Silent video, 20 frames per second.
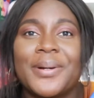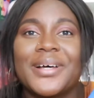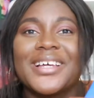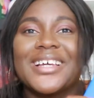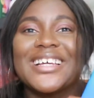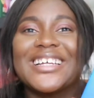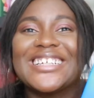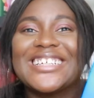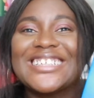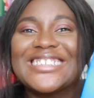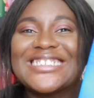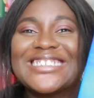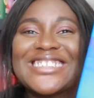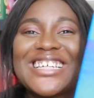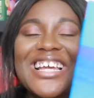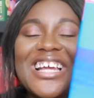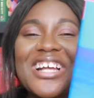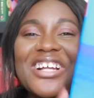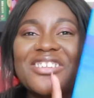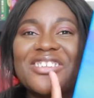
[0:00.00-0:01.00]
But
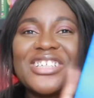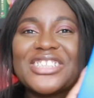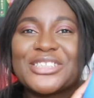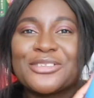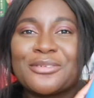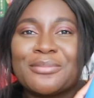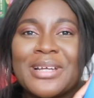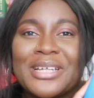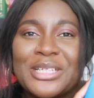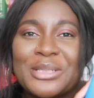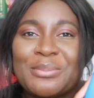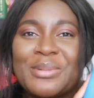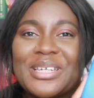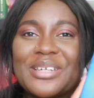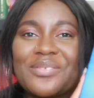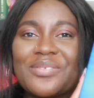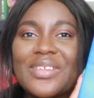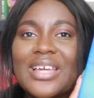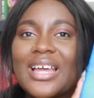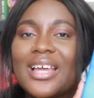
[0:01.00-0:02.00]
this reminded me
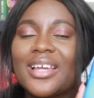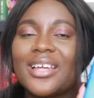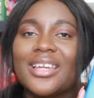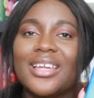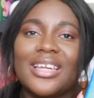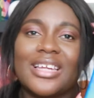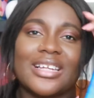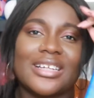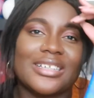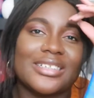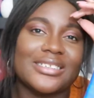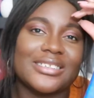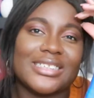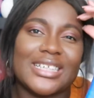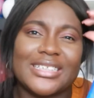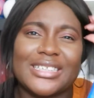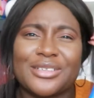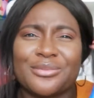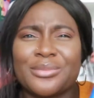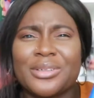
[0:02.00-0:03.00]
of that, and
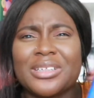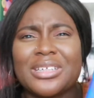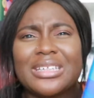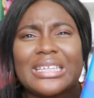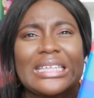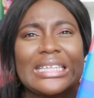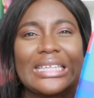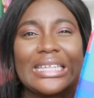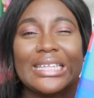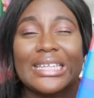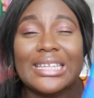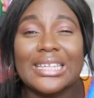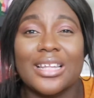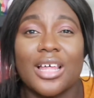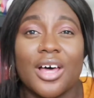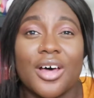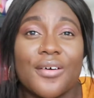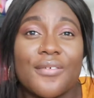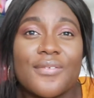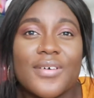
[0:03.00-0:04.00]
I didn't really
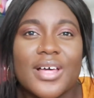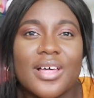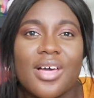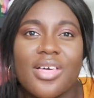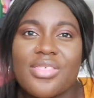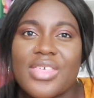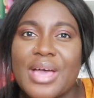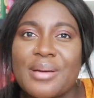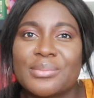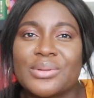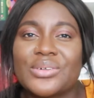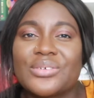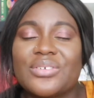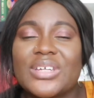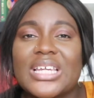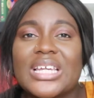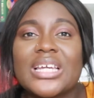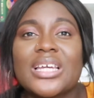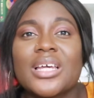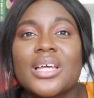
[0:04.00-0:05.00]
love that
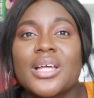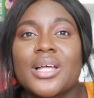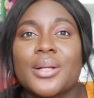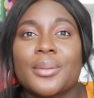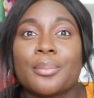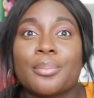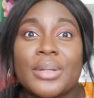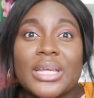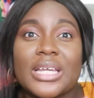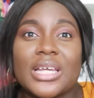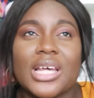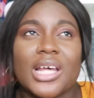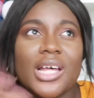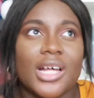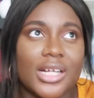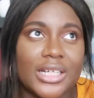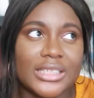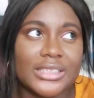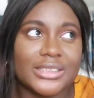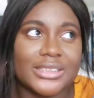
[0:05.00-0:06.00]
movie
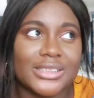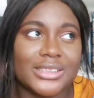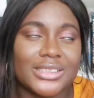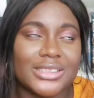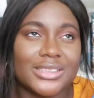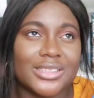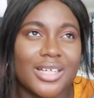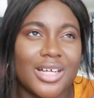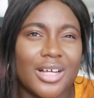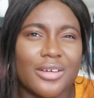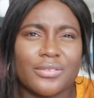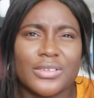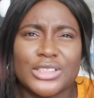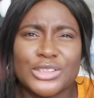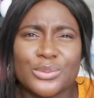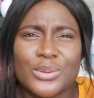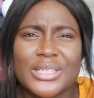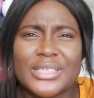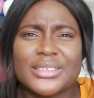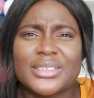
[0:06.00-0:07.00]
because of the
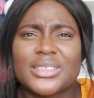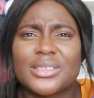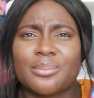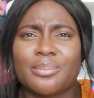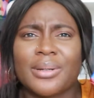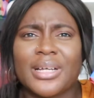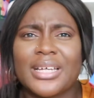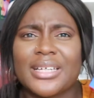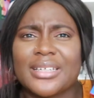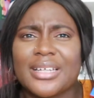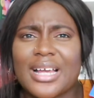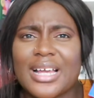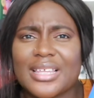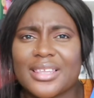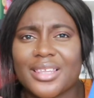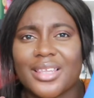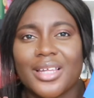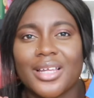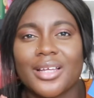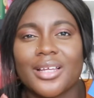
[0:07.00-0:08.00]
twist, but I
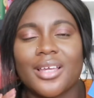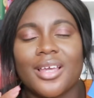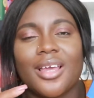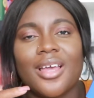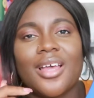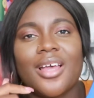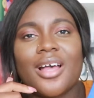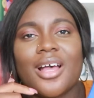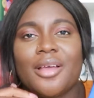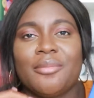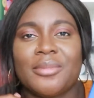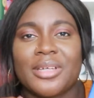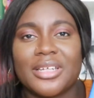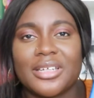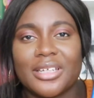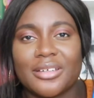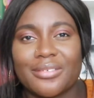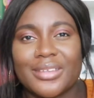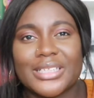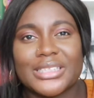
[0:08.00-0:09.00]
think I'm gonna
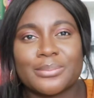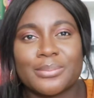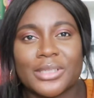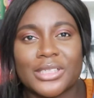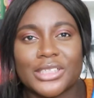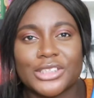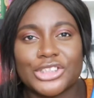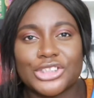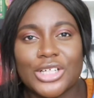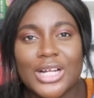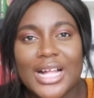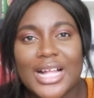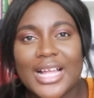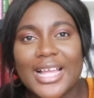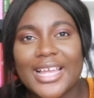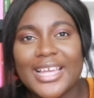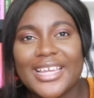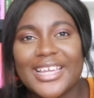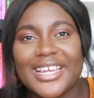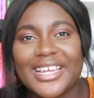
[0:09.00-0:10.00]
give this book a
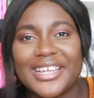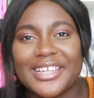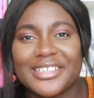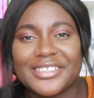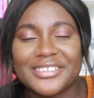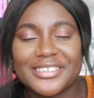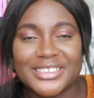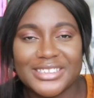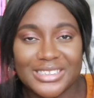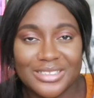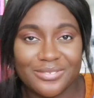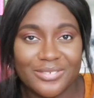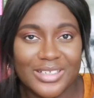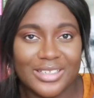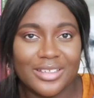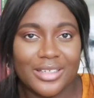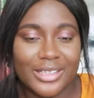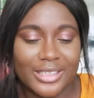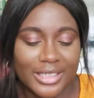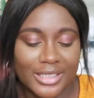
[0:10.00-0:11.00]
try and see if I
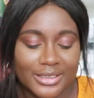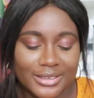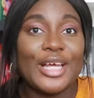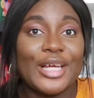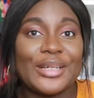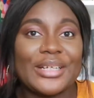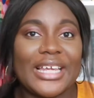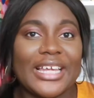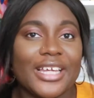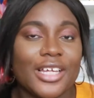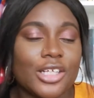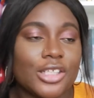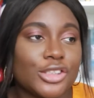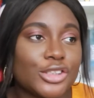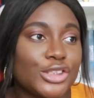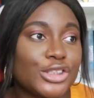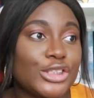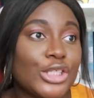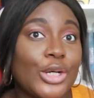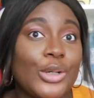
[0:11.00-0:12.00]
like it.
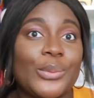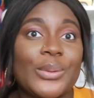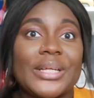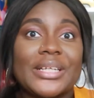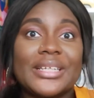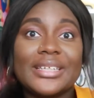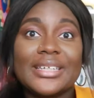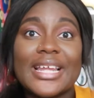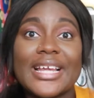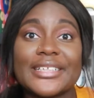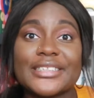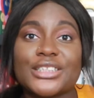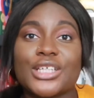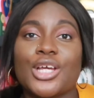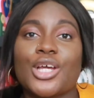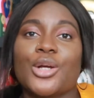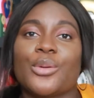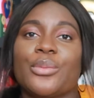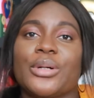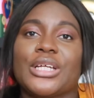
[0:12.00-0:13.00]
Okay, so
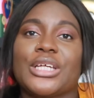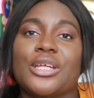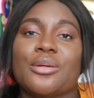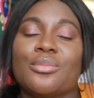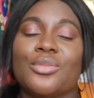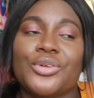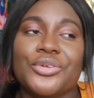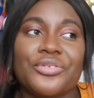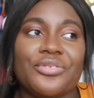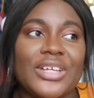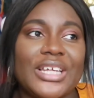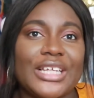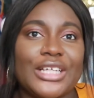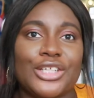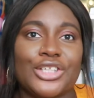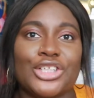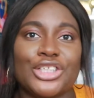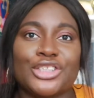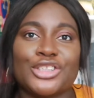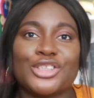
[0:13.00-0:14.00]
next we're gonna move
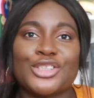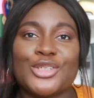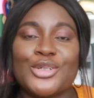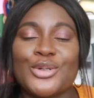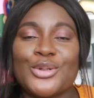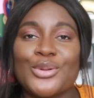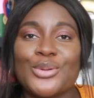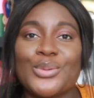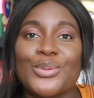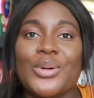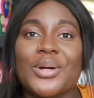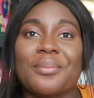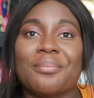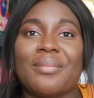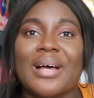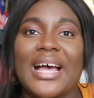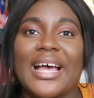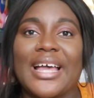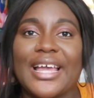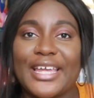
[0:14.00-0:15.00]
into
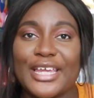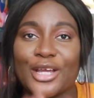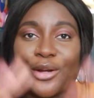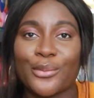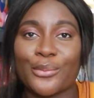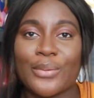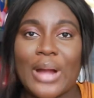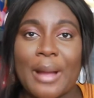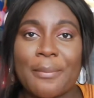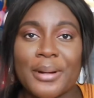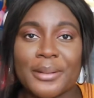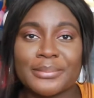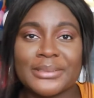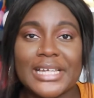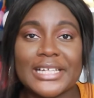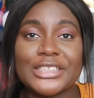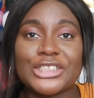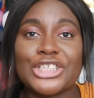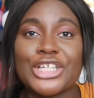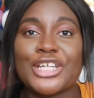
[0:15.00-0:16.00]
my wrap-up
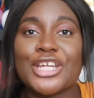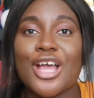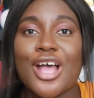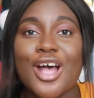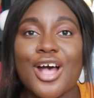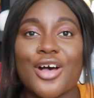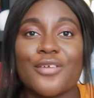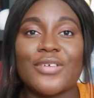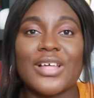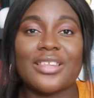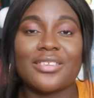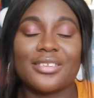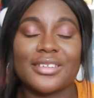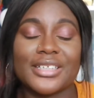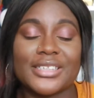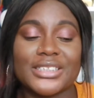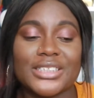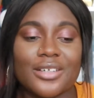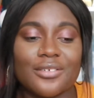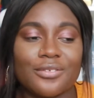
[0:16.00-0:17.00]
section of
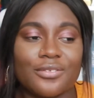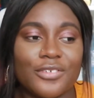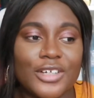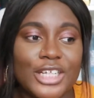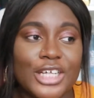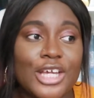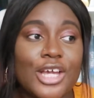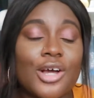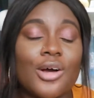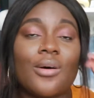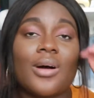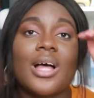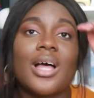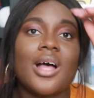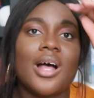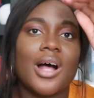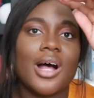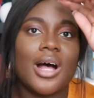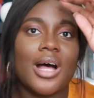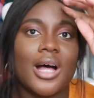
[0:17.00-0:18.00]
this video.
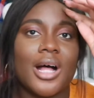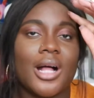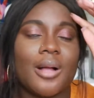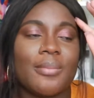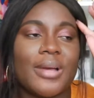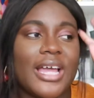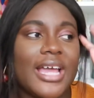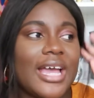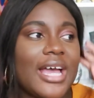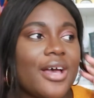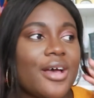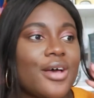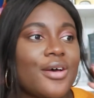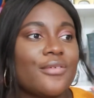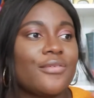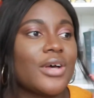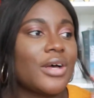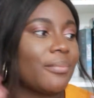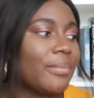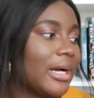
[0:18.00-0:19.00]
I have
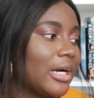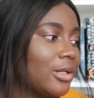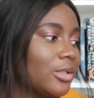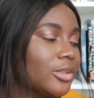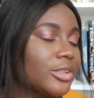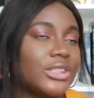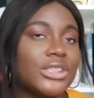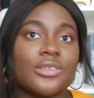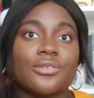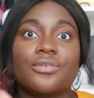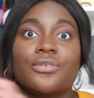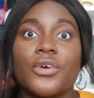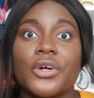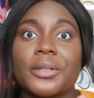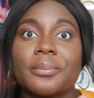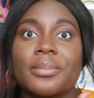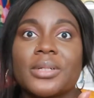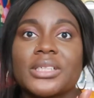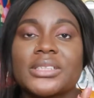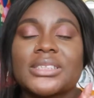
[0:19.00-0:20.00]
about
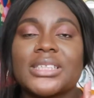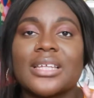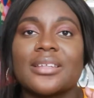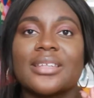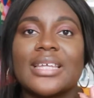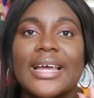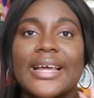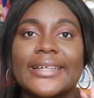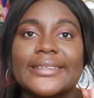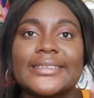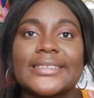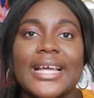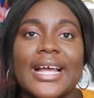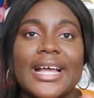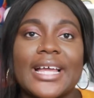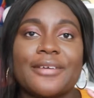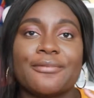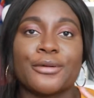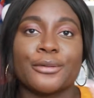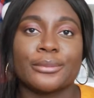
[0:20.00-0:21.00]
4 books that
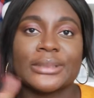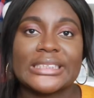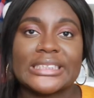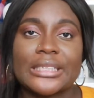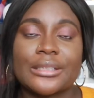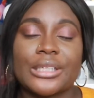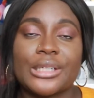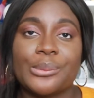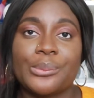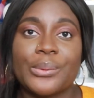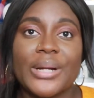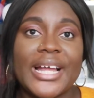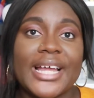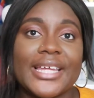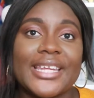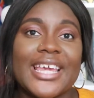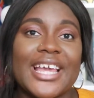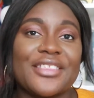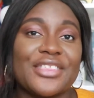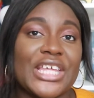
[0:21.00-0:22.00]
I've recently
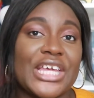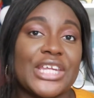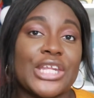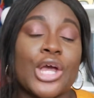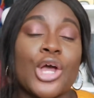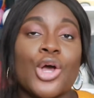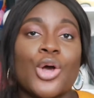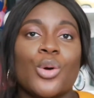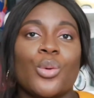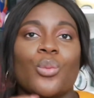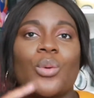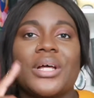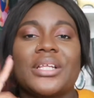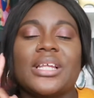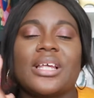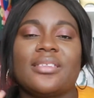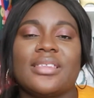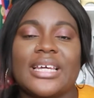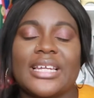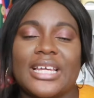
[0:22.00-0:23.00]
read and then
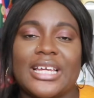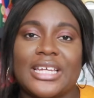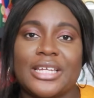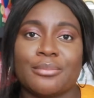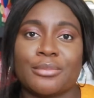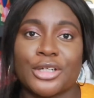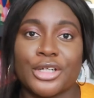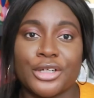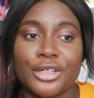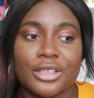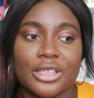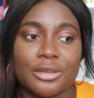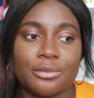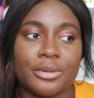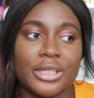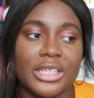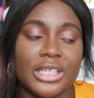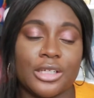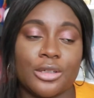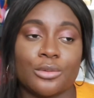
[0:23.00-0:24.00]
one that I am currently
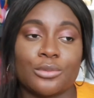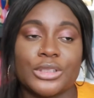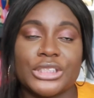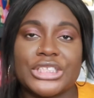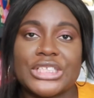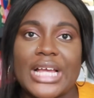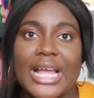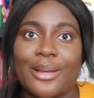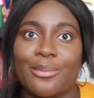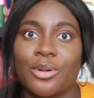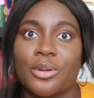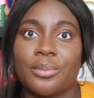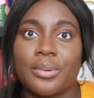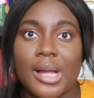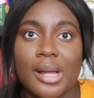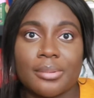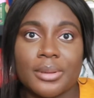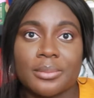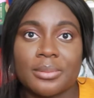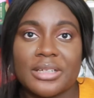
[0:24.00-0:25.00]
reading, which I will
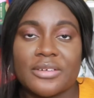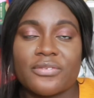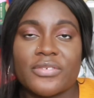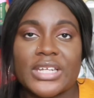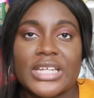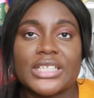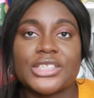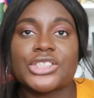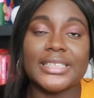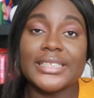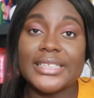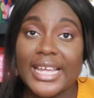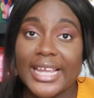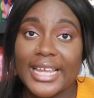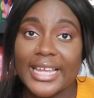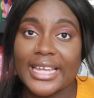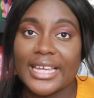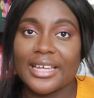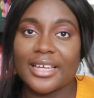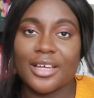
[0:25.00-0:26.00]
probably finish the
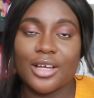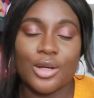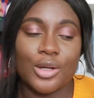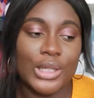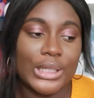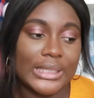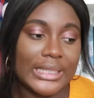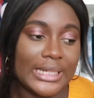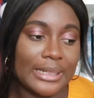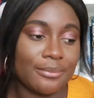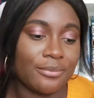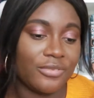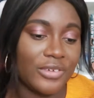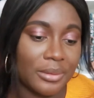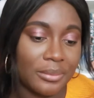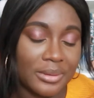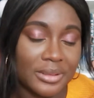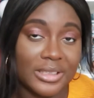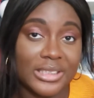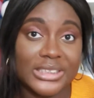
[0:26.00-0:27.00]
day that I'm
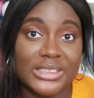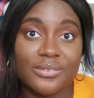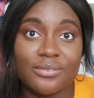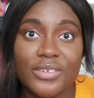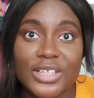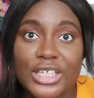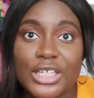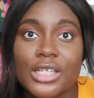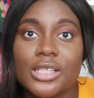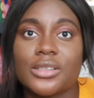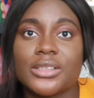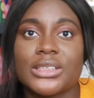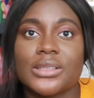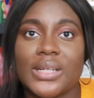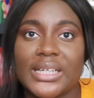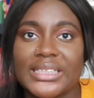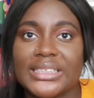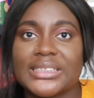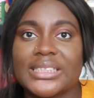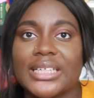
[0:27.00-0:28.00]
filming this video, so
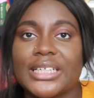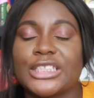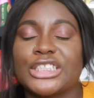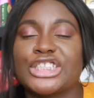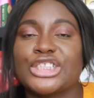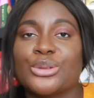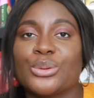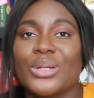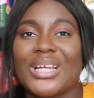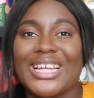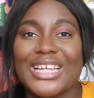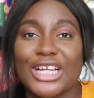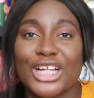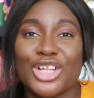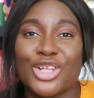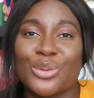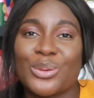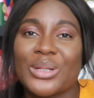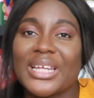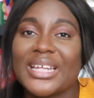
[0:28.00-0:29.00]
I decided to
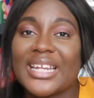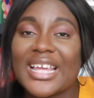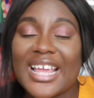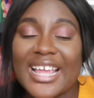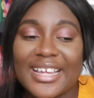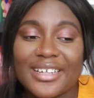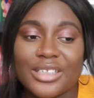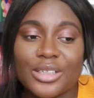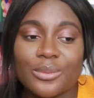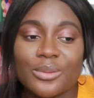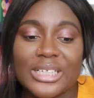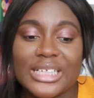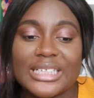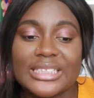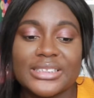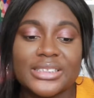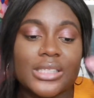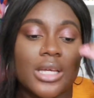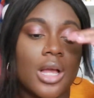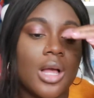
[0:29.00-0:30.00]
include it
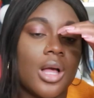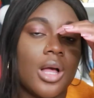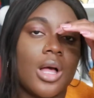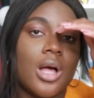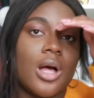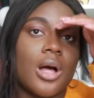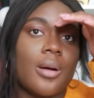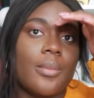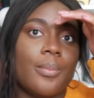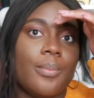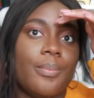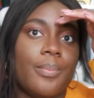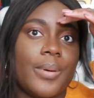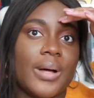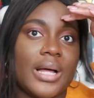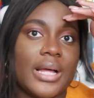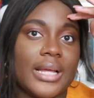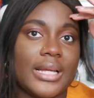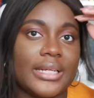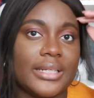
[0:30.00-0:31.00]
anyways,
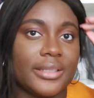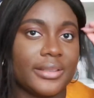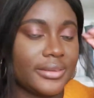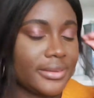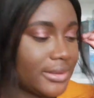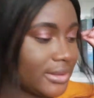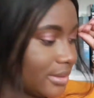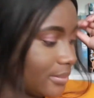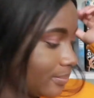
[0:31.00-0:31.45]
but